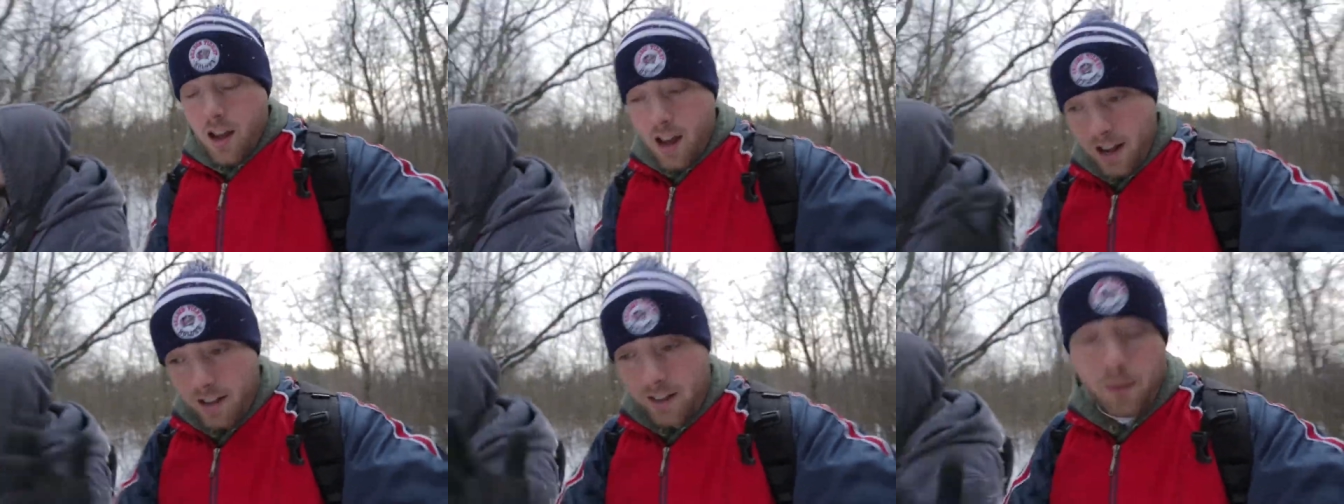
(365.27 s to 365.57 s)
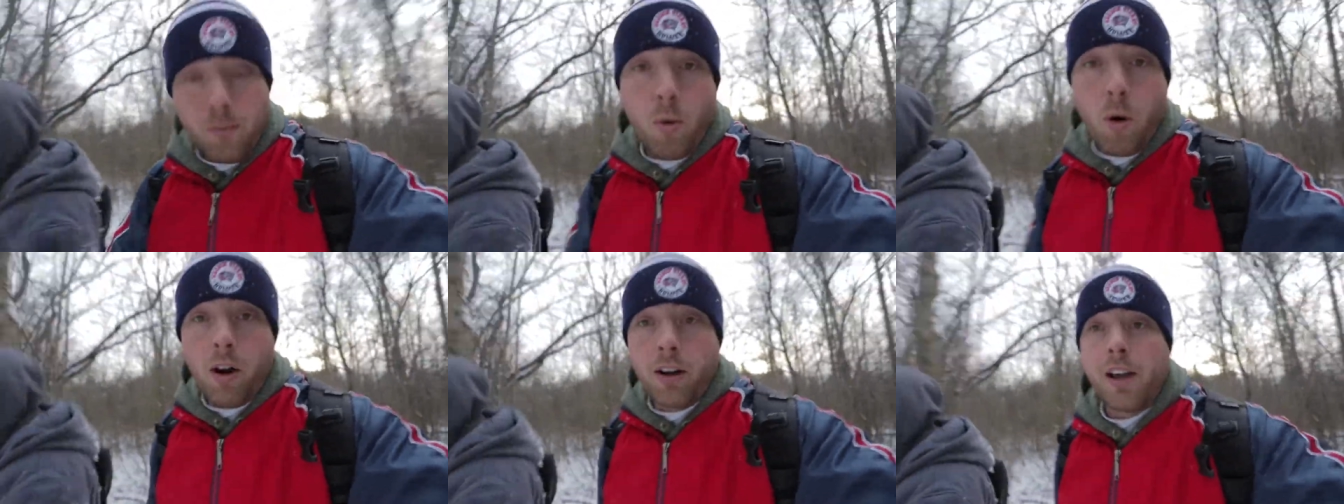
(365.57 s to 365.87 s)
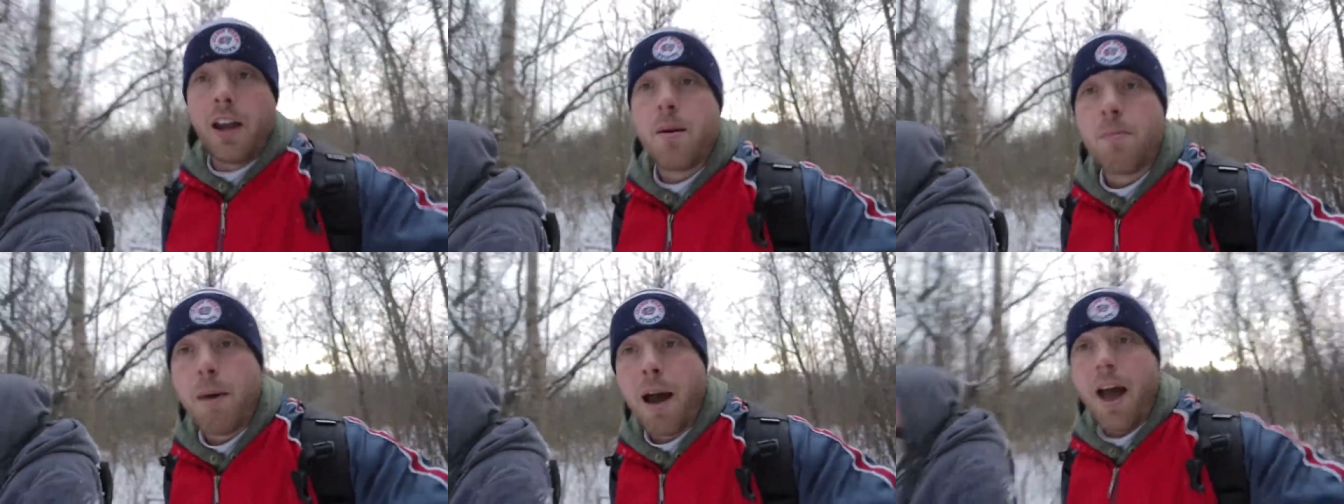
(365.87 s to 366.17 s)
as I'm
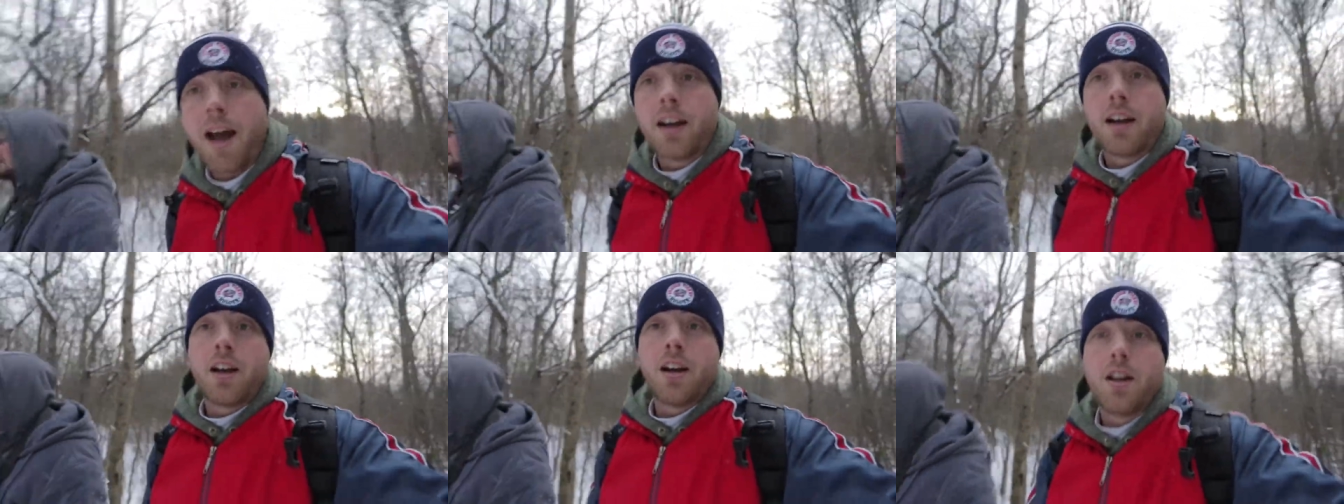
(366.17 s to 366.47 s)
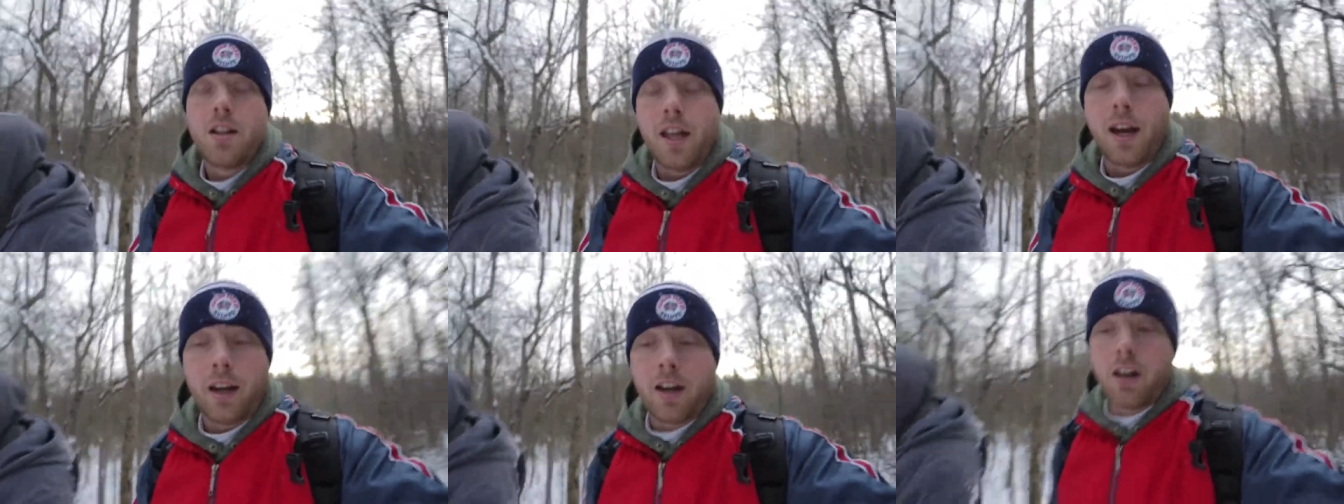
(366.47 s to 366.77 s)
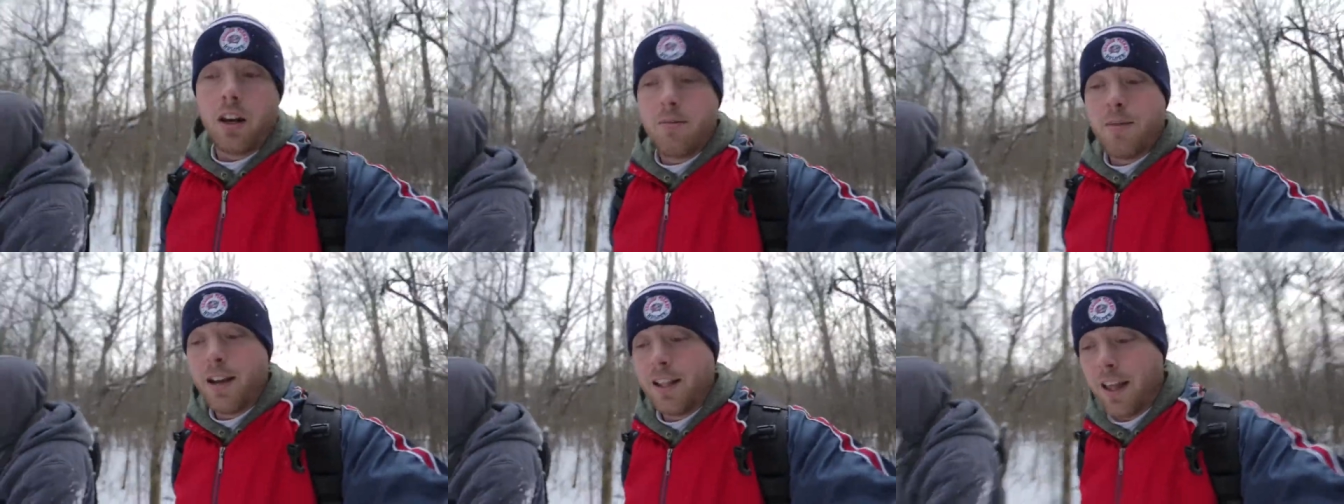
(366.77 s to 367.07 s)
walking back that
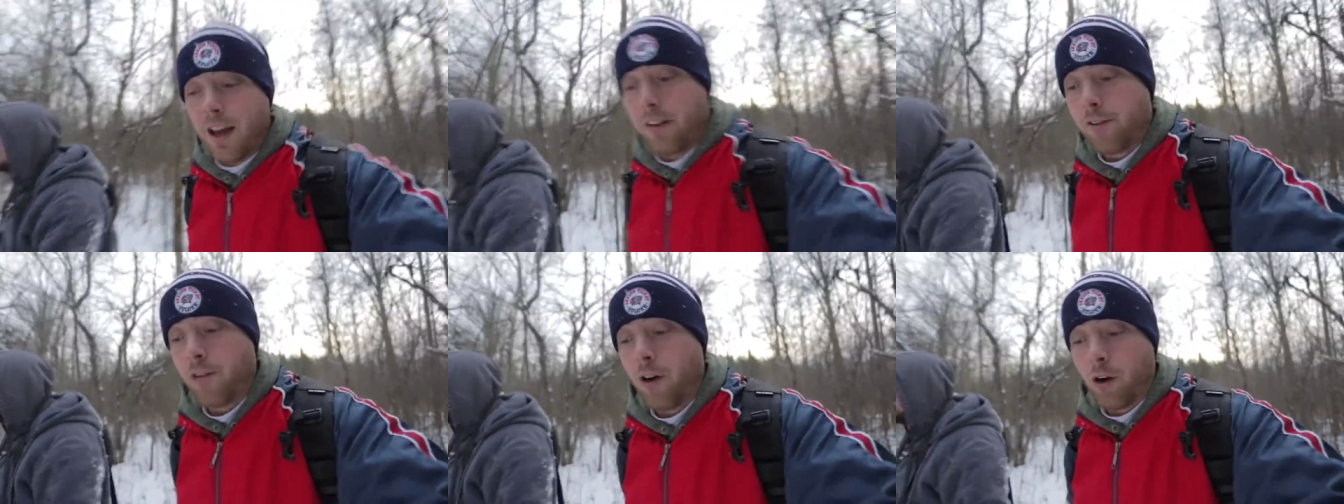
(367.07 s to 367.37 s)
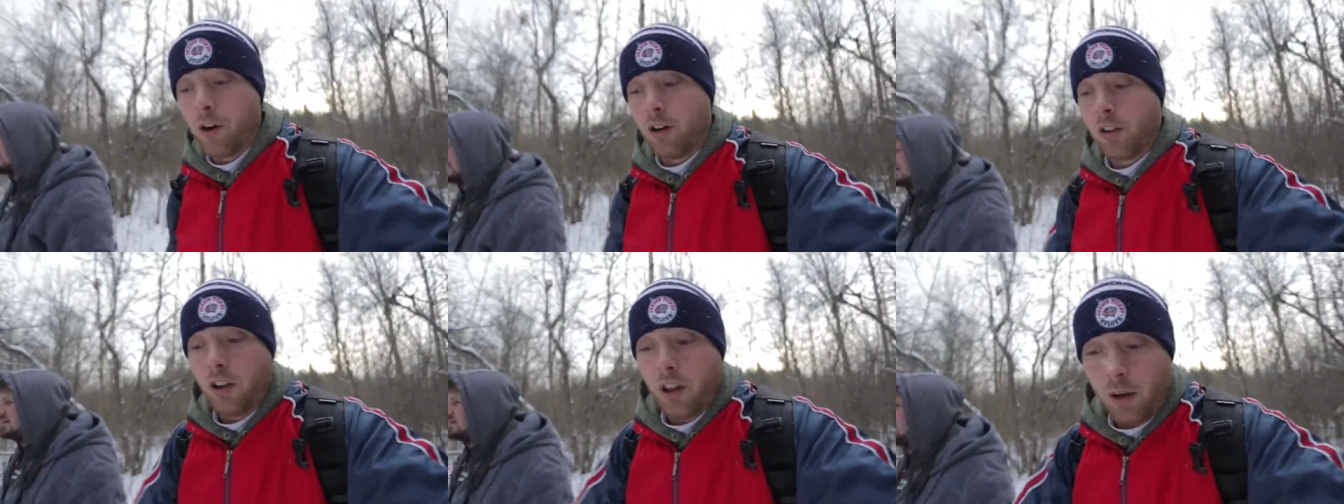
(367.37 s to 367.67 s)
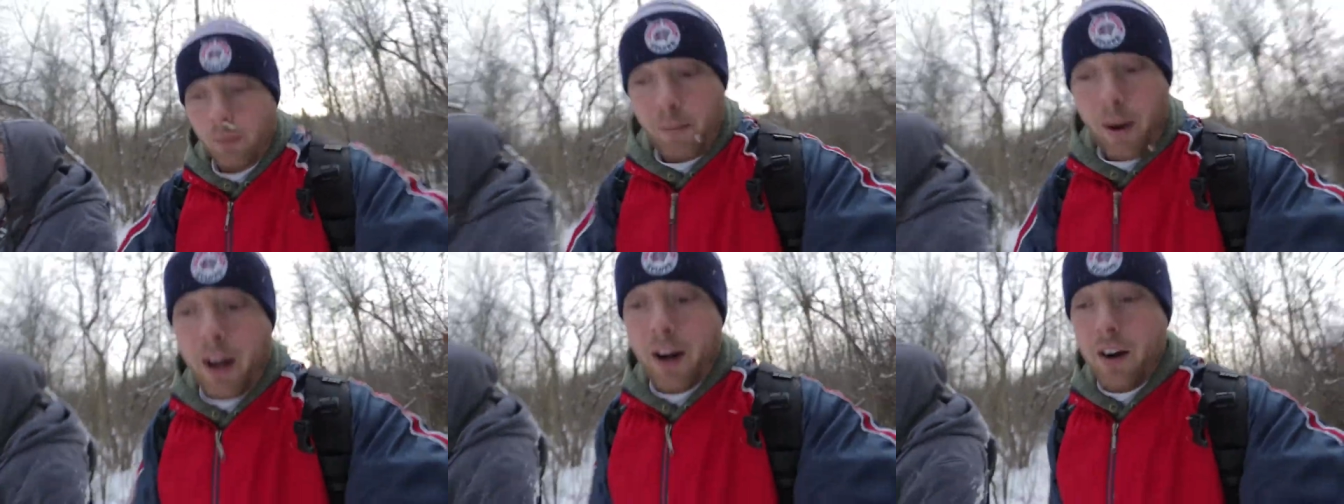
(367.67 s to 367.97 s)
could have made that photo a
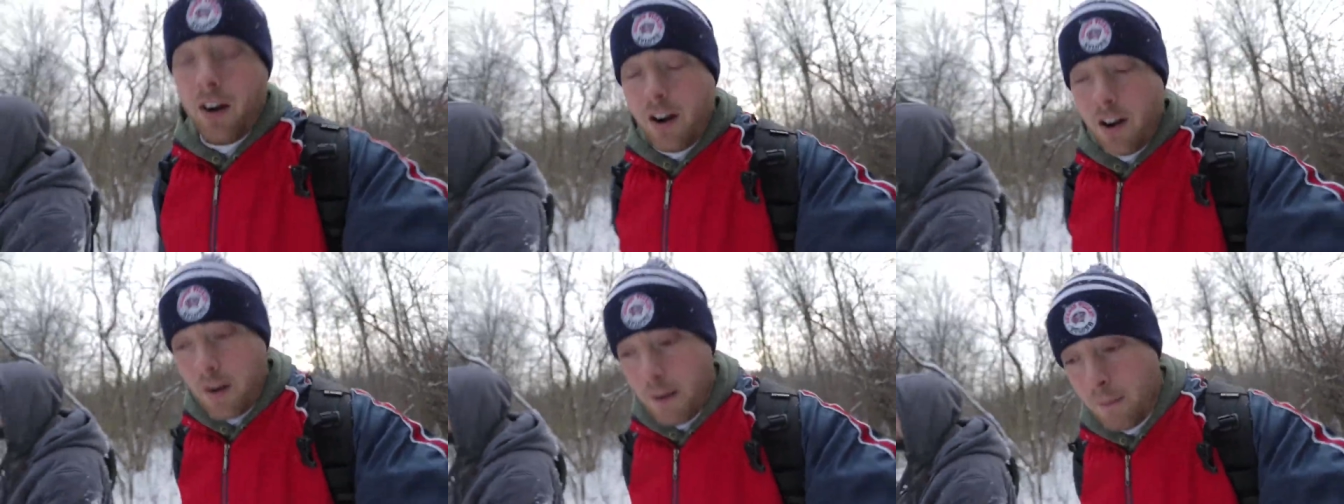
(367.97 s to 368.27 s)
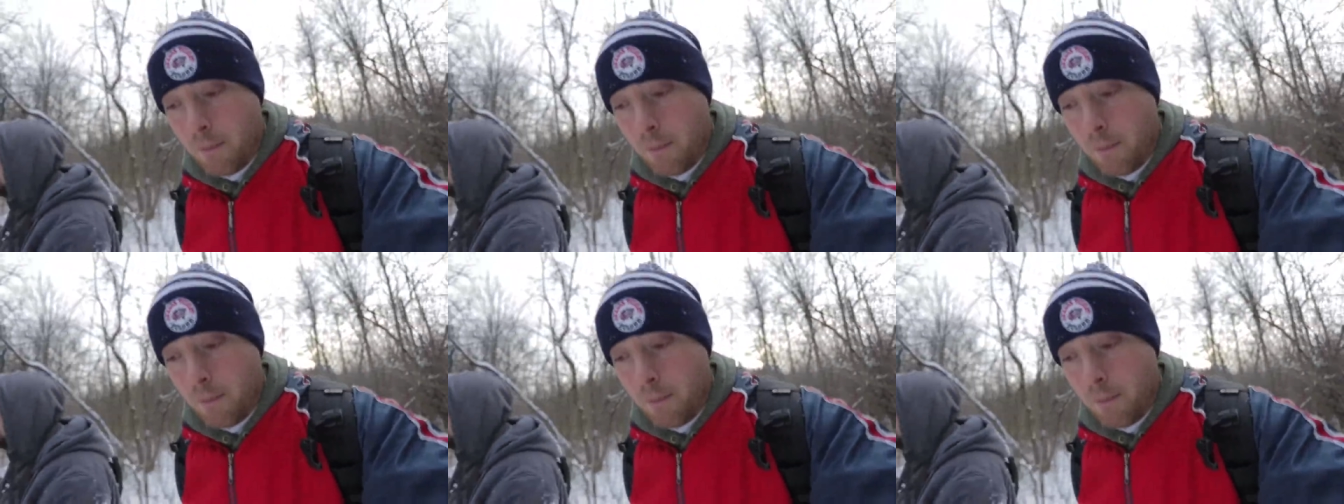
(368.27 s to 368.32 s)
little better